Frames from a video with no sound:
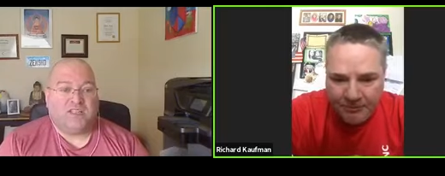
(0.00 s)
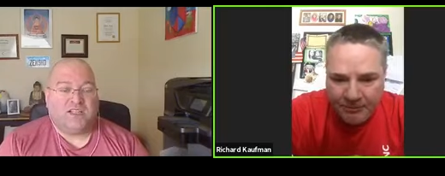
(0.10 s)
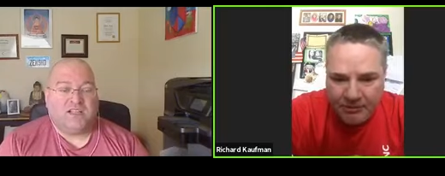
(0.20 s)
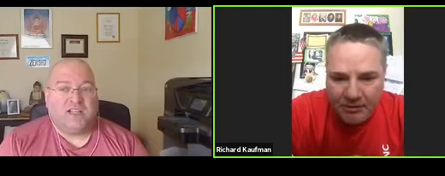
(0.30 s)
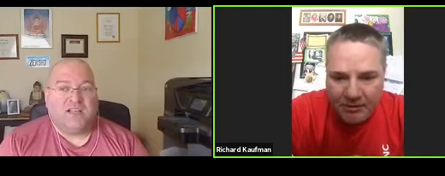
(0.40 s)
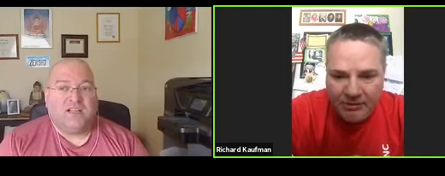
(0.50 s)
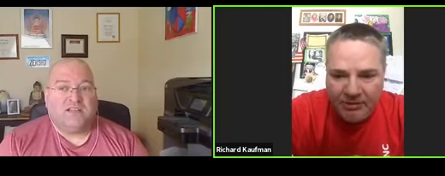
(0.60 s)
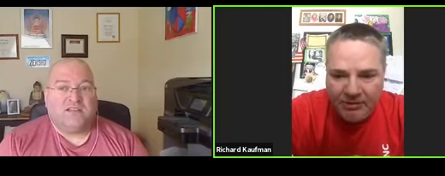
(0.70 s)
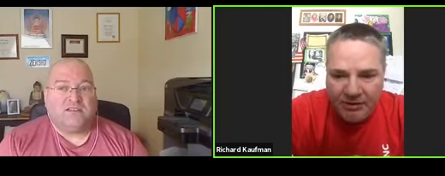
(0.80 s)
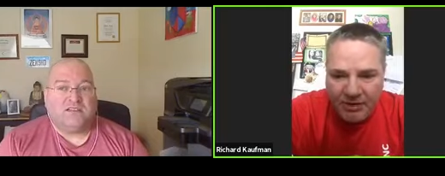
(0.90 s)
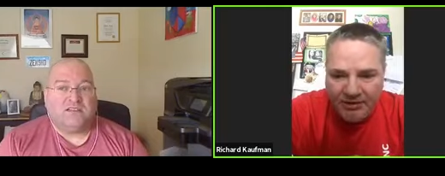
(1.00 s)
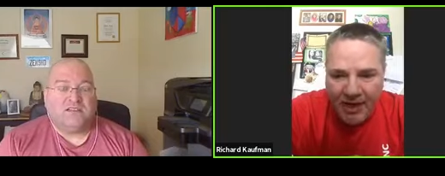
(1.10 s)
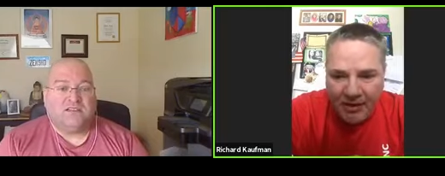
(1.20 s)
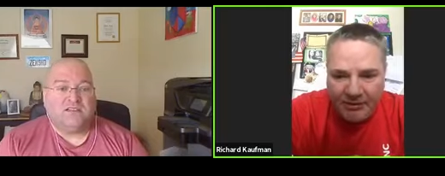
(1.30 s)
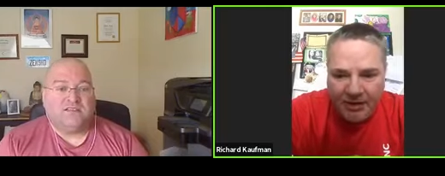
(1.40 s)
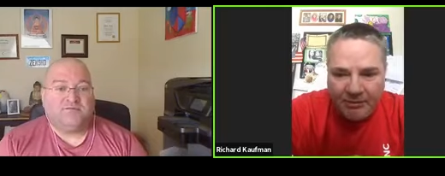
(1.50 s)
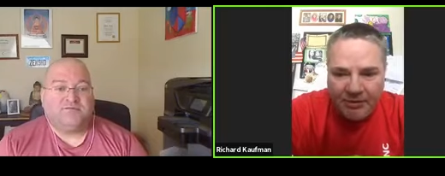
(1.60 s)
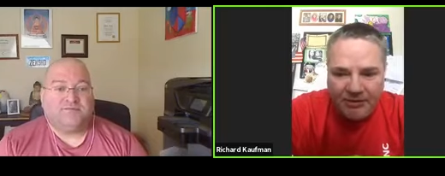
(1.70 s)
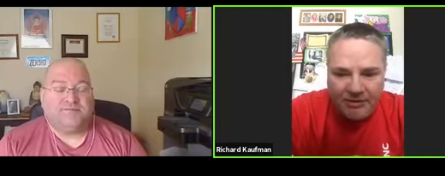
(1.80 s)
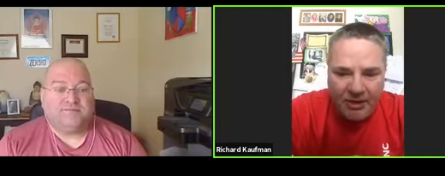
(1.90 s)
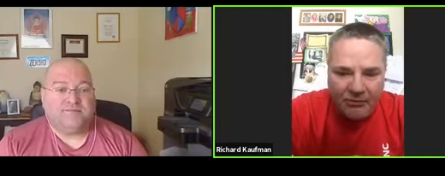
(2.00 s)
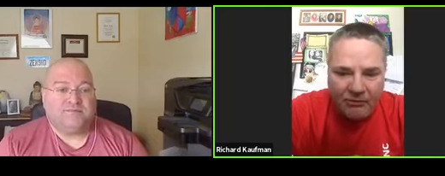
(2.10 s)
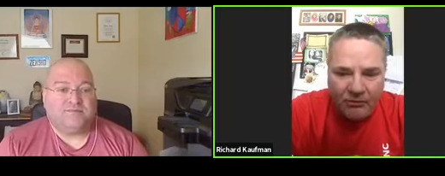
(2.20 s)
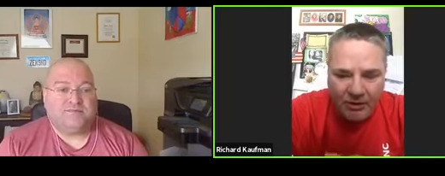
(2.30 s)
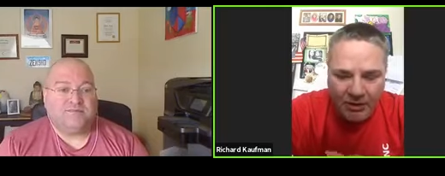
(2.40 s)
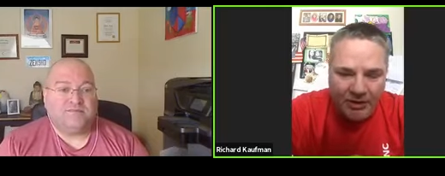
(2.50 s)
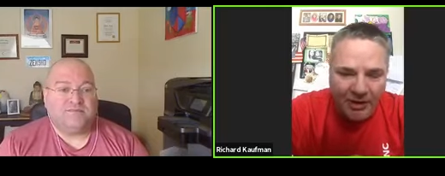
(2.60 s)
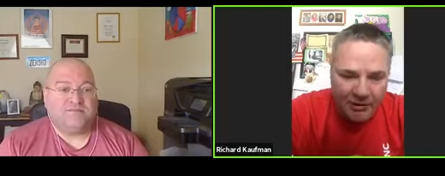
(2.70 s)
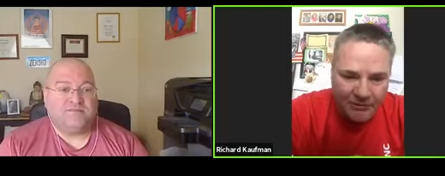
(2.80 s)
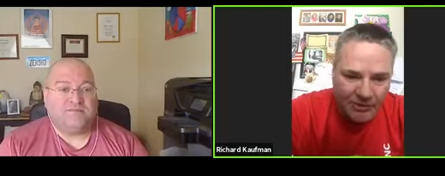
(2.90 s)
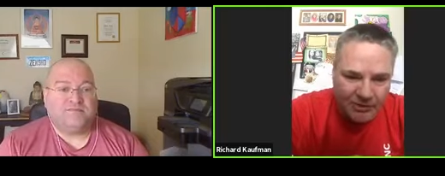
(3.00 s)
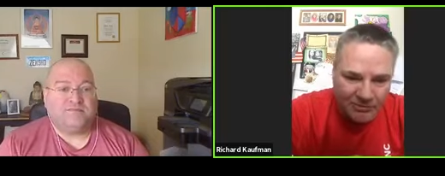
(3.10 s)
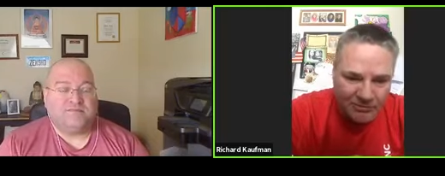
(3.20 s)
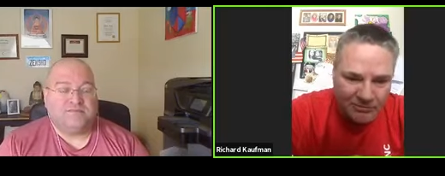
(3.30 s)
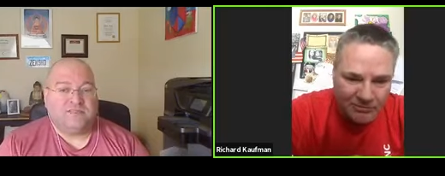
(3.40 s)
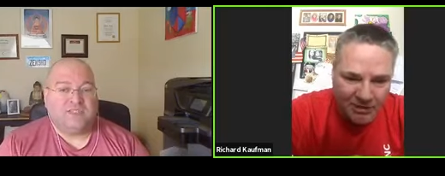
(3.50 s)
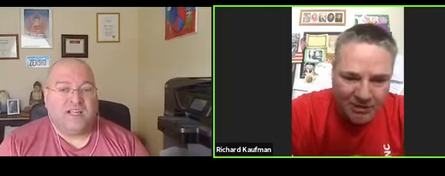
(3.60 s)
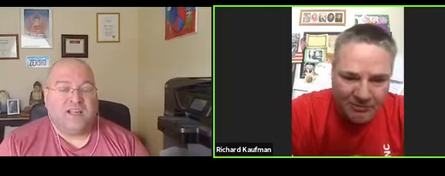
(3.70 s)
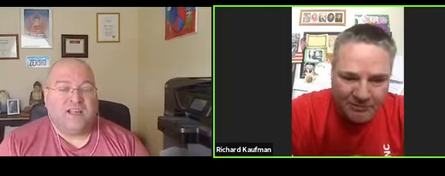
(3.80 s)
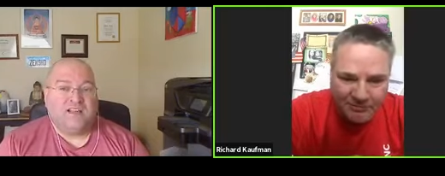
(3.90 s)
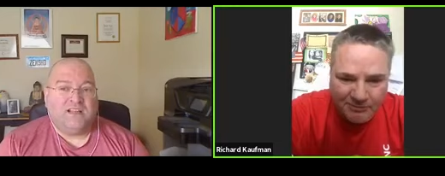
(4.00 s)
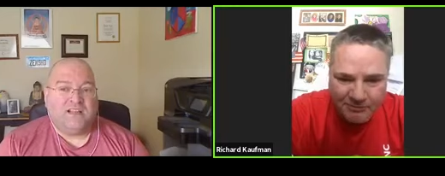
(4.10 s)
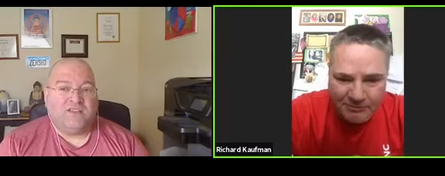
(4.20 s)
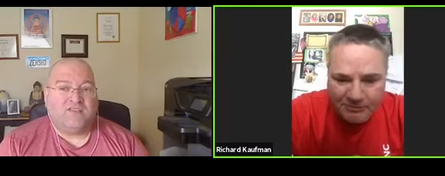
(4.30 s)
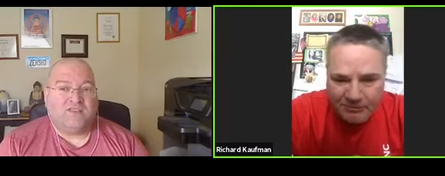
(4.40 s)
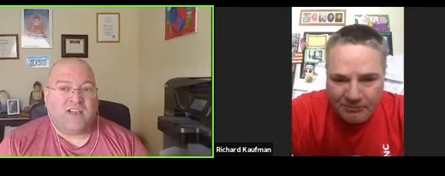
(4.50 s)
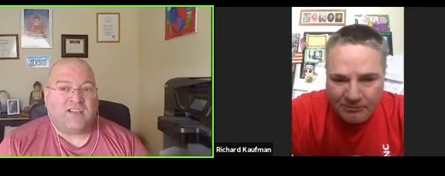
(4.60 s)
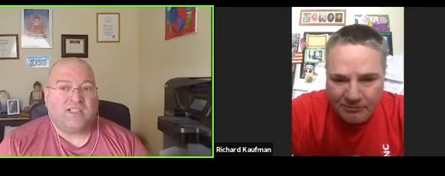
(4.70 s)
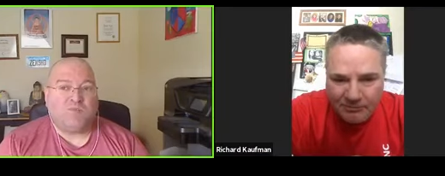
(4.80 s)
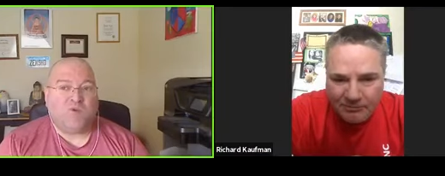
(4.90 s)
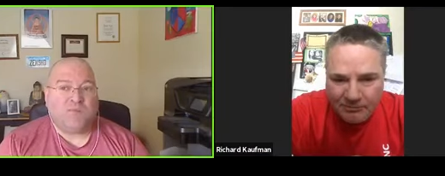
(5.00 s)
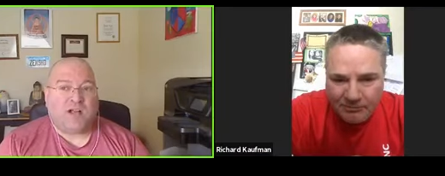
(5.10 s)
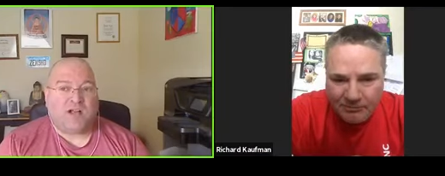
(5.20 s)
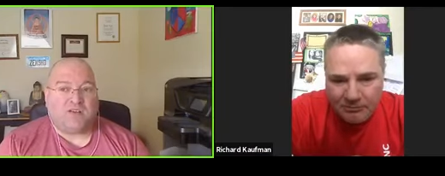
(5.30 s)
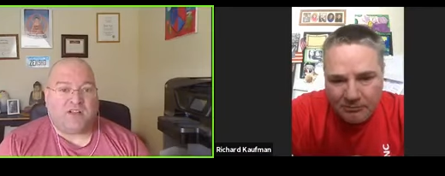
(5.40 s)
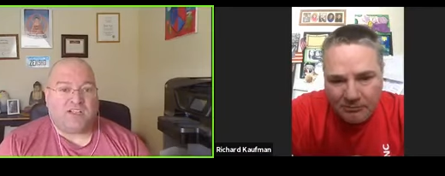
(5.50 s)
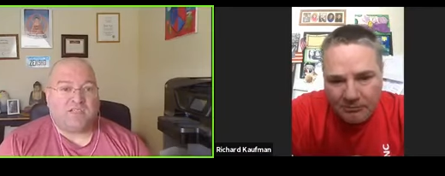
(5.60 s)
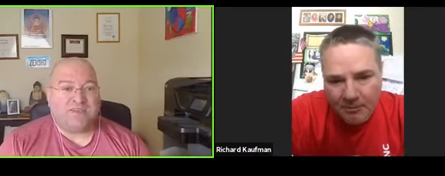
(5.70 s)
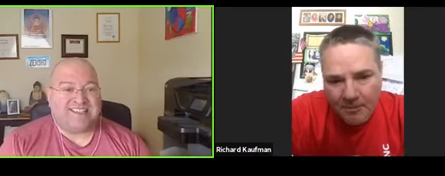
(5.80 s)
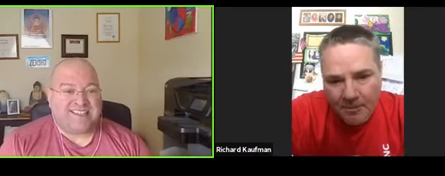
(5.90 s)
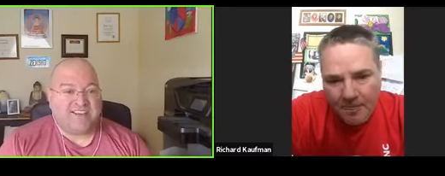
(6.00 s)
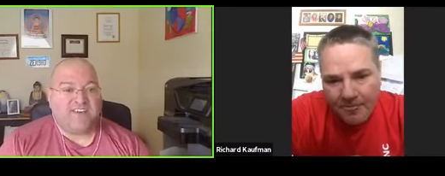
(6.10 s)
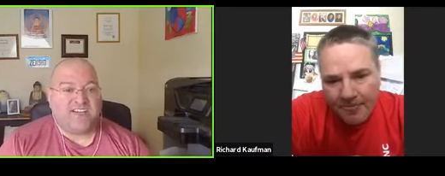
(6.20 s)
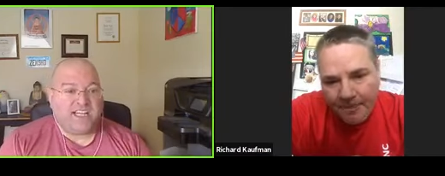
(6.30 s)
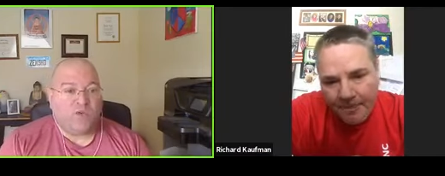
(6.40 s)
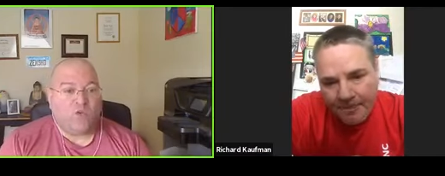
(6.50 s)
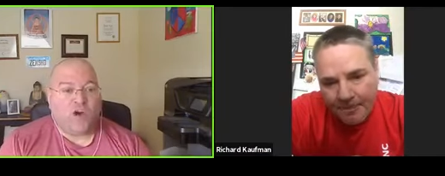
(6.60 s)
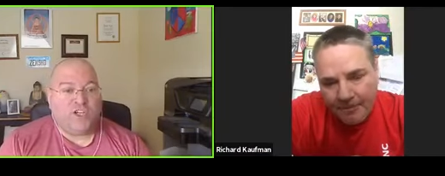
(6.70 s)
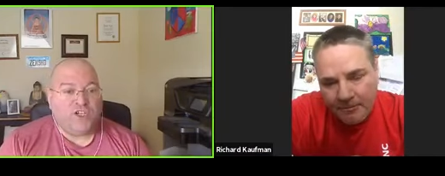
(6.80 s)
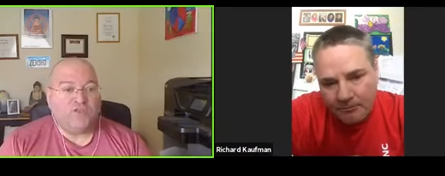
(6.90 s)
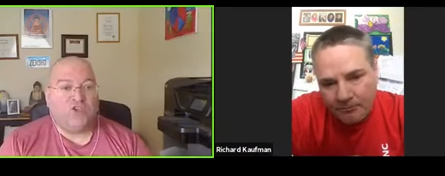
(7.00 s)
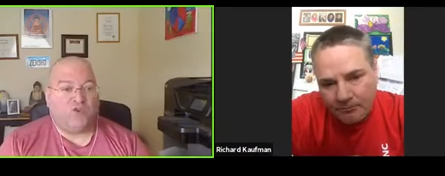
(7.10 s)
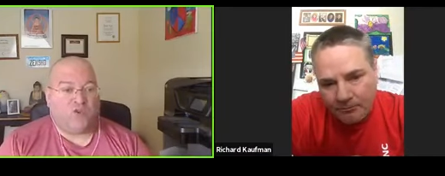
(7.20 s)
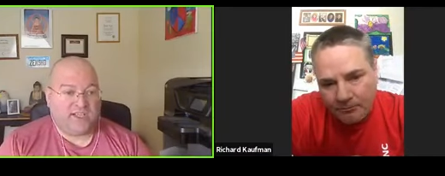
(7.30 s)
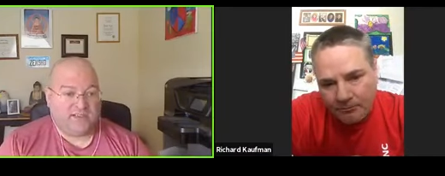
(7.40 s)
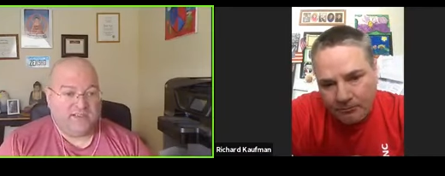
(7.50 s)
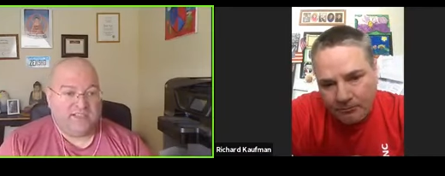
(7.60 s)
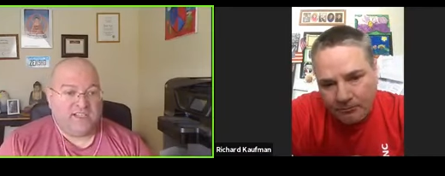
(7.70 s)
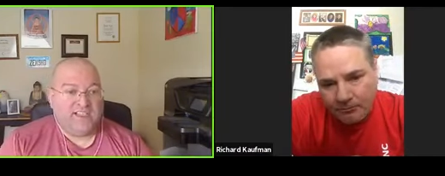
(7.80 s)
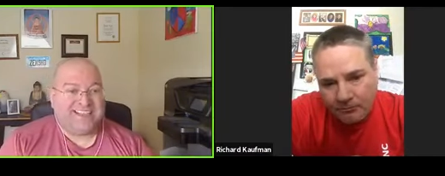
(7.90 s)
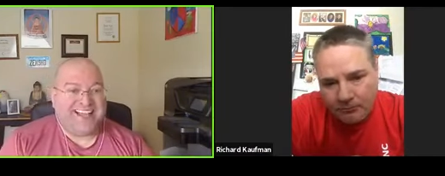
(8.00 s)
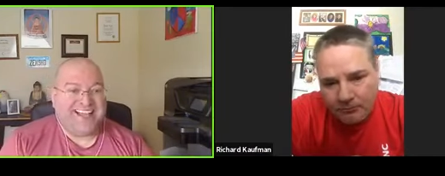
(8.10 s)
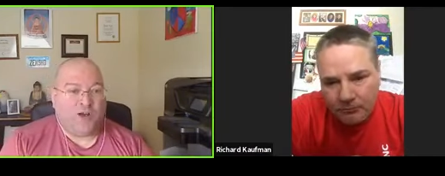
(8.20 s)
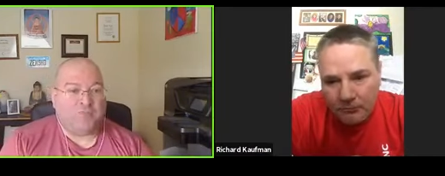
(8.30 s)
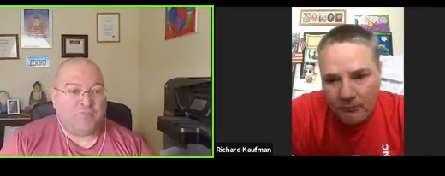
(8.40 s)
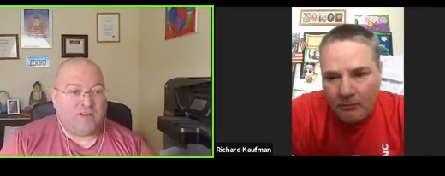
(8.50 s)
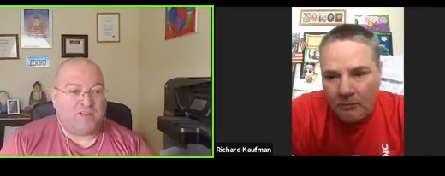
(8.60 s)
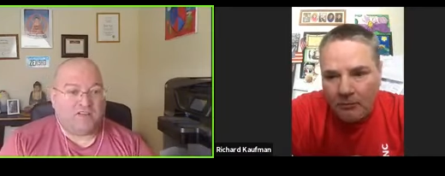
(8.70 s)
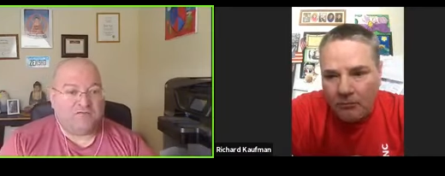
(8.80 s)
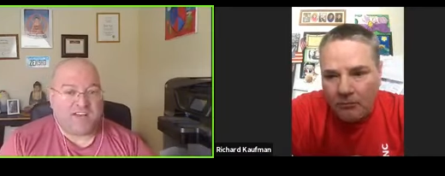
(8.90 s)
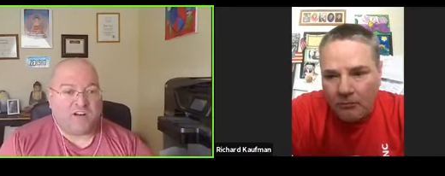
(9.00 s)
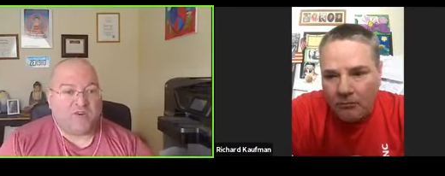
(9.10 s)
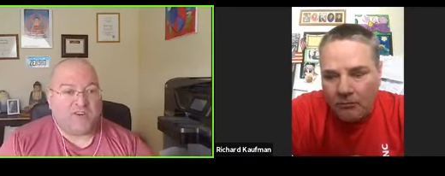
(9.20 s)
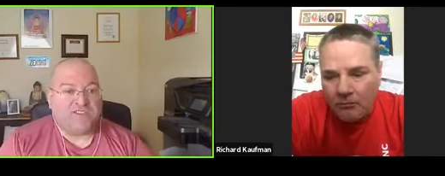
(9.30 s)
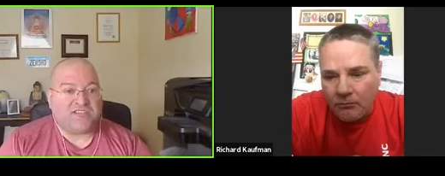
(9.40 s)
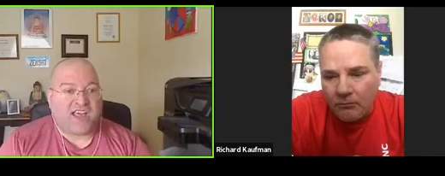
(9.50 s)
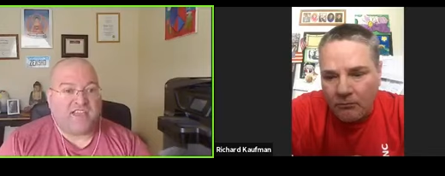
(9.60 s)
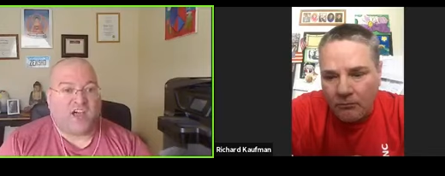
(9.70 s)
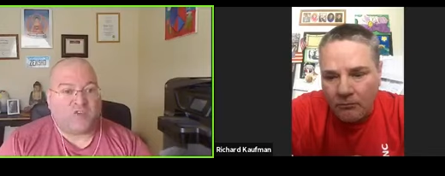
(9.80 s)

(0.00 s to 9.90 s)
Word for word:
Speaker 1: because it's, it's out there, but it's not really out there, you know?
Speaker 2: So tell us more about specifically, what are you doing to help veterans and the other